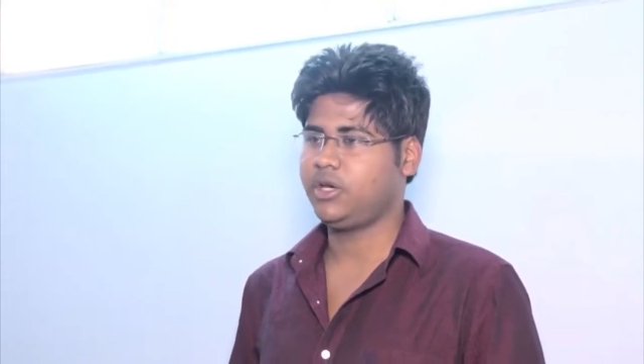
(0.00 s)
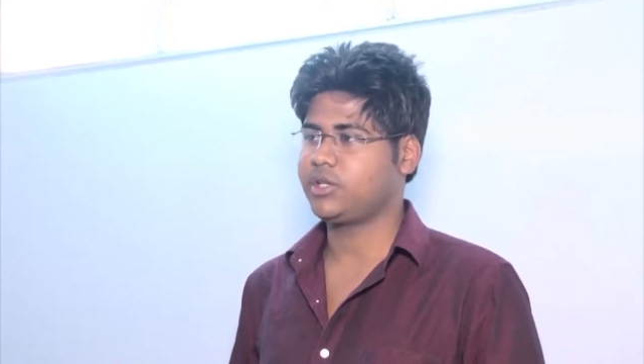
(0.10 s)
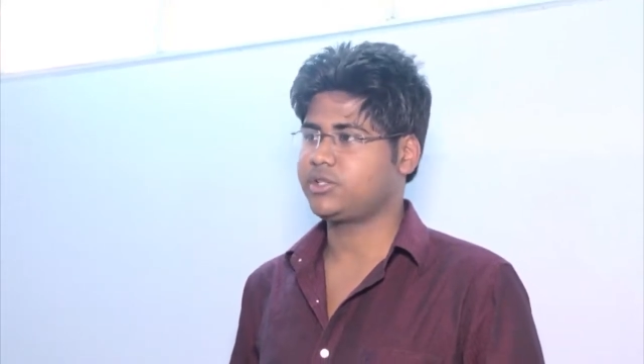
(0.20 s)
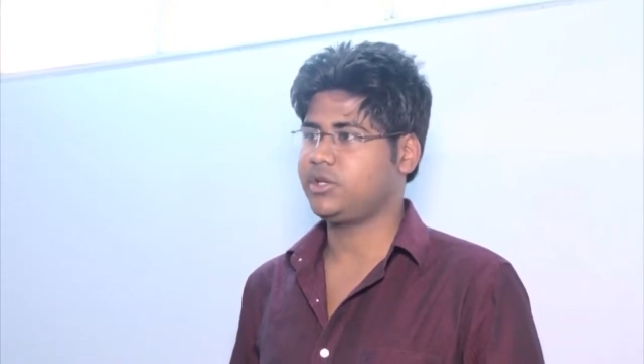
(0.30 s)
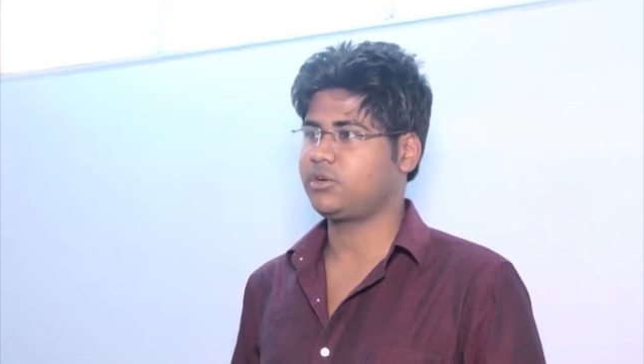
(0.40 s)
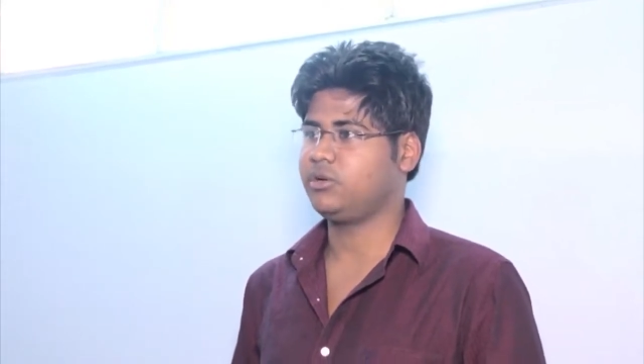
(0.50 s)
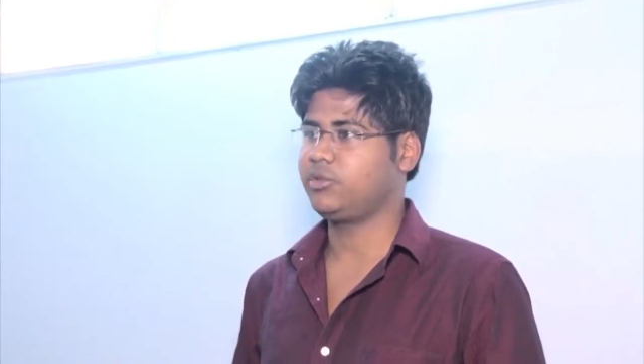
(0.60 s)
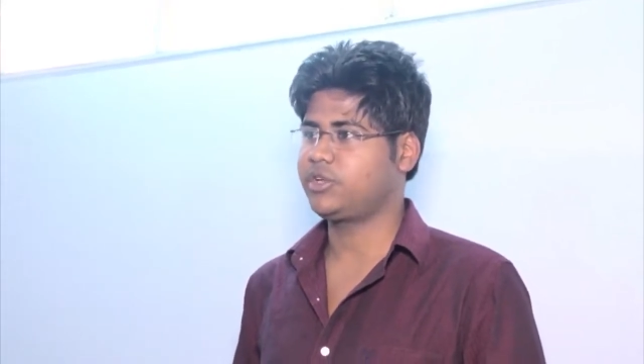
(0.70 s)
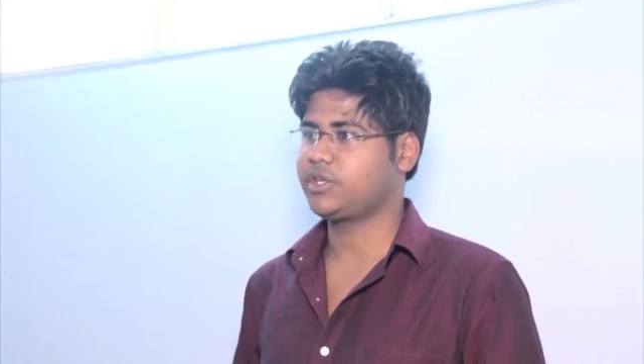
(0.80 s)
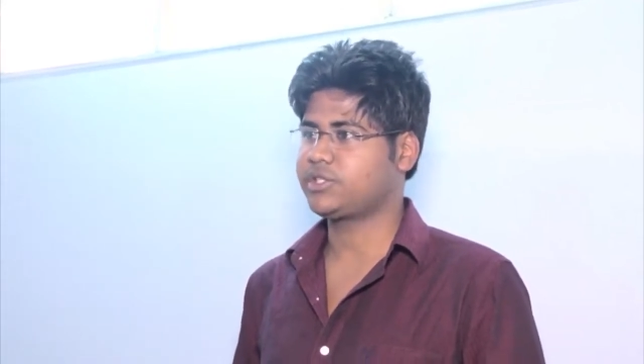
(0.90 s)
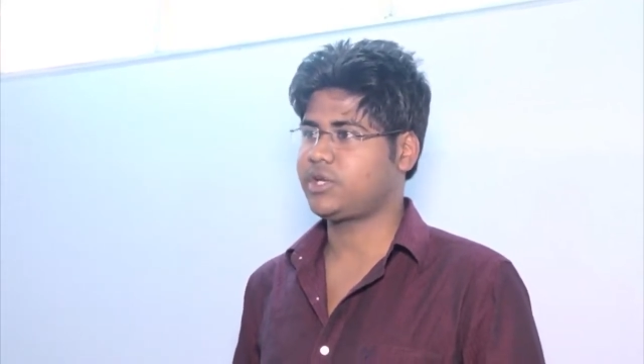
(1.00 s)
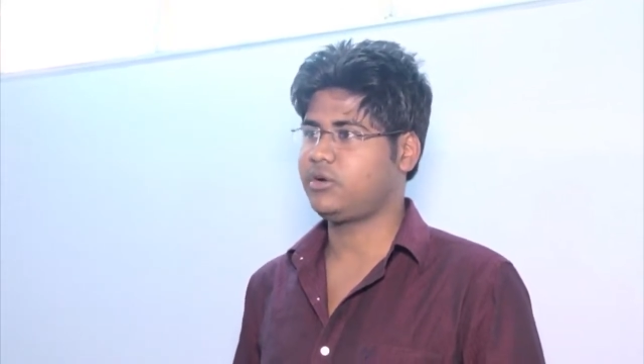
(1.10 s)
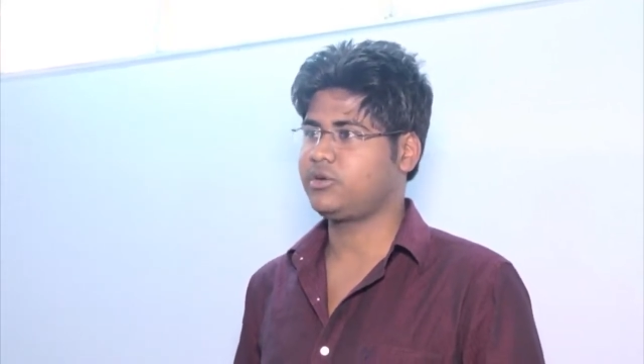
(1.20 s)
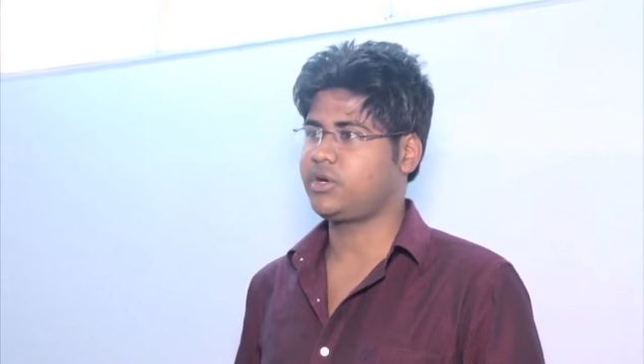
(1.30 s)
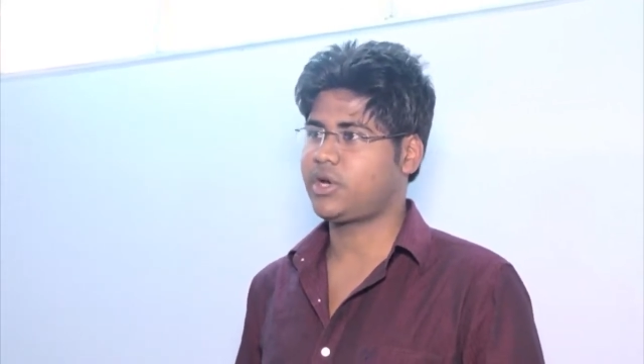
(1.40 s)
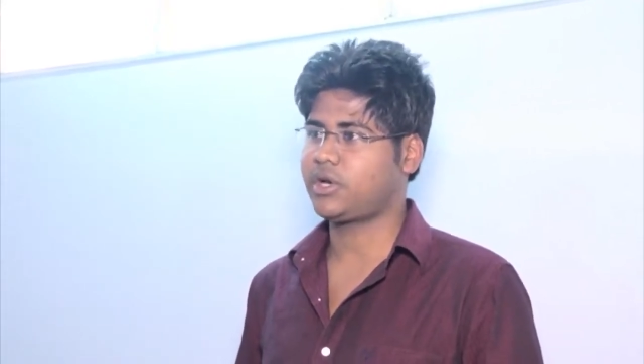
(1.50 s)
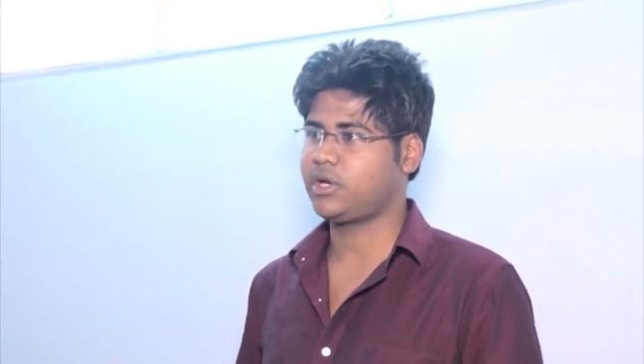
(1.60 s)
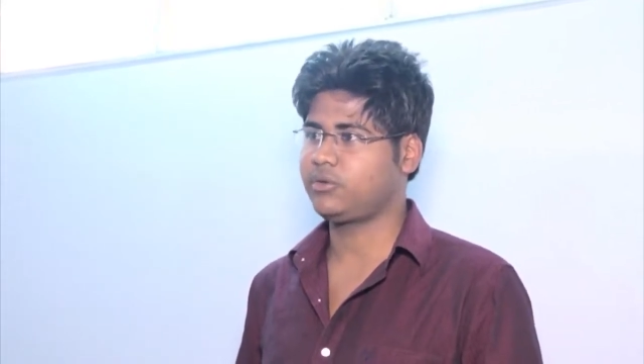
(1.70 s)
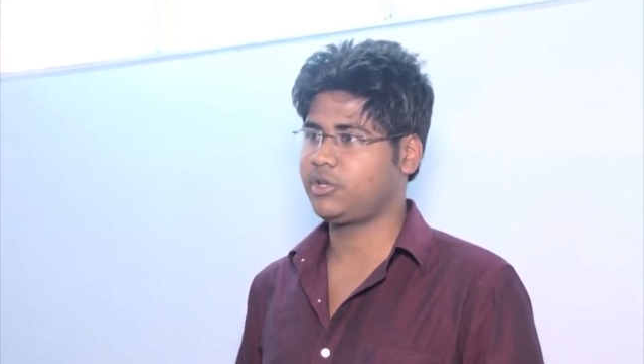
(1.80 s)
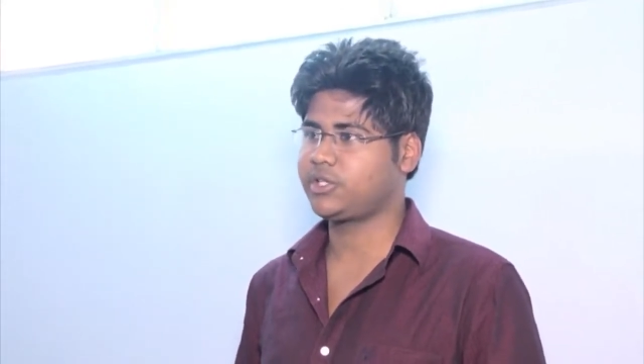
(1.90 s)
As uh, computers now
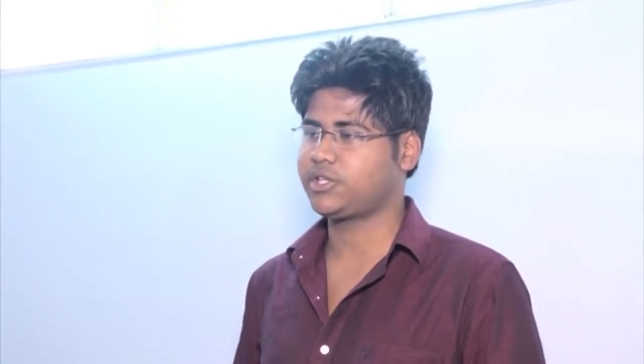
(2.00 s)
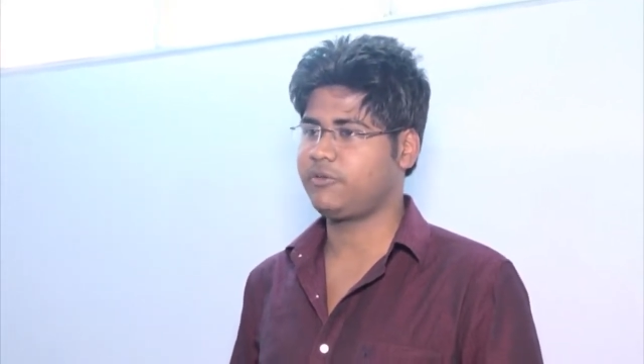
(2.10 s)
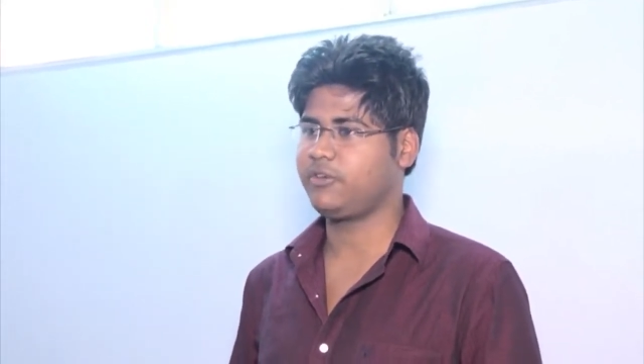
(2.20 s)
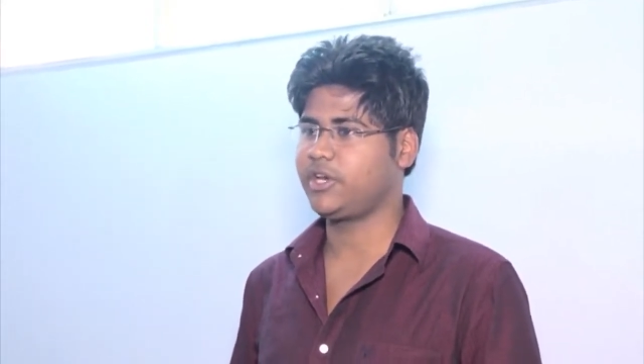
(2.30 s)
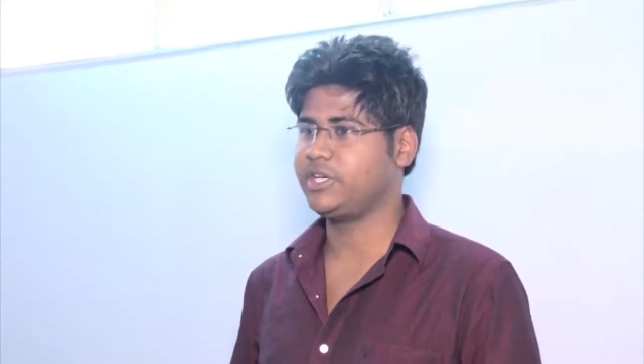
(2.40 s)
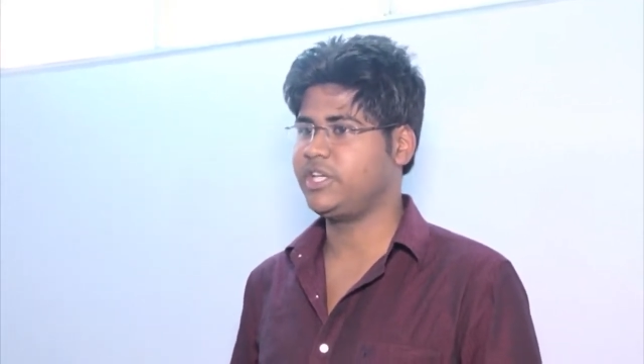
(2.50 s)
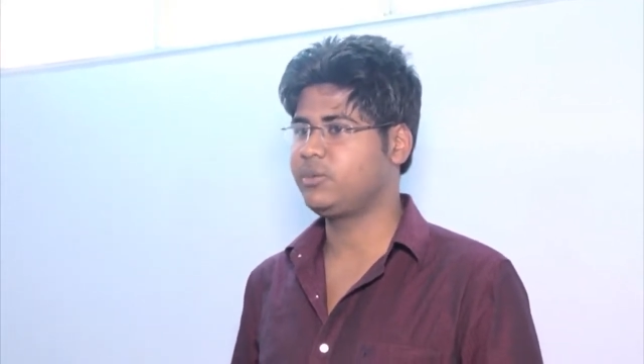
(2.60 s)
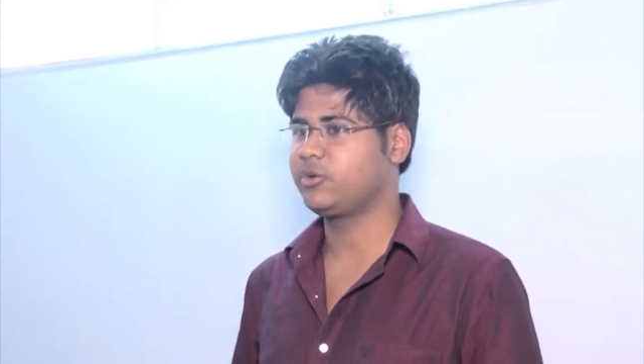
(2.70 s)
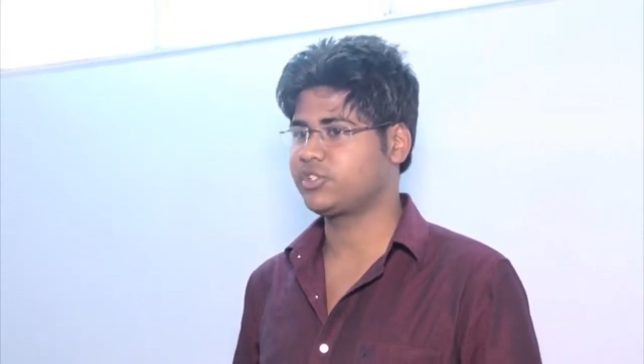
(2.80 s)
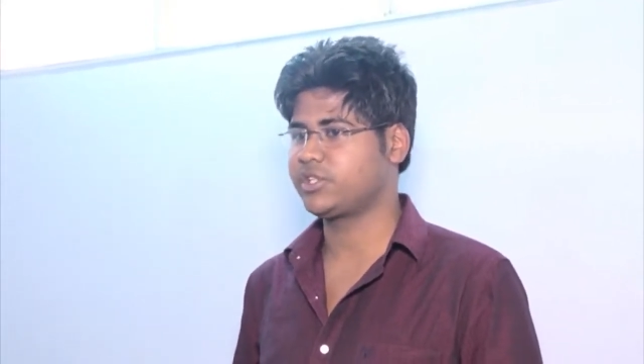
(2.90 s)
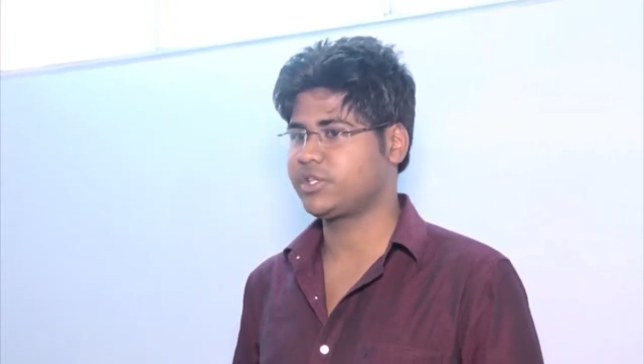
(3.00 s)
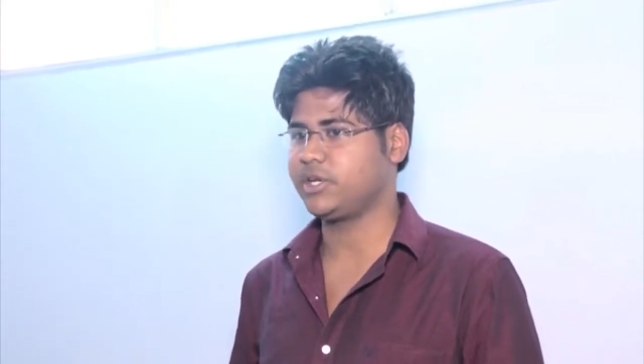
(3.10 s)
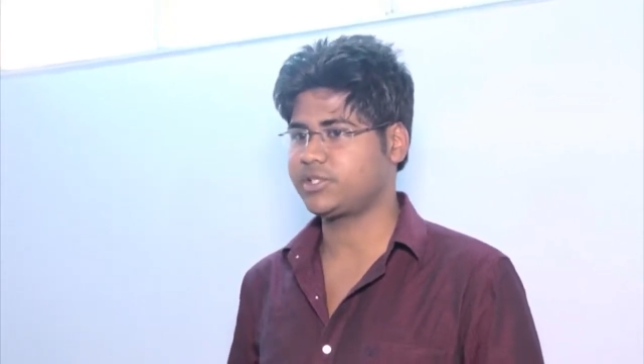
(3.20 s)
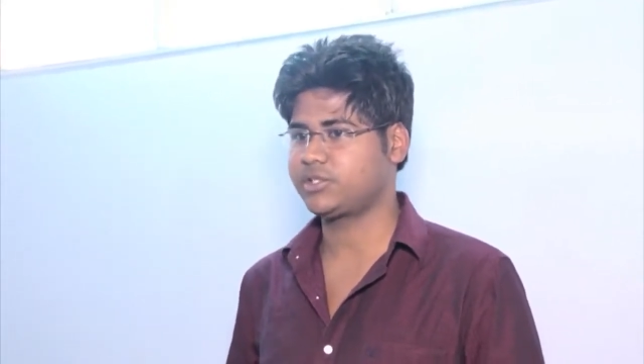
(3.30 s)
nowadays are very deep questions are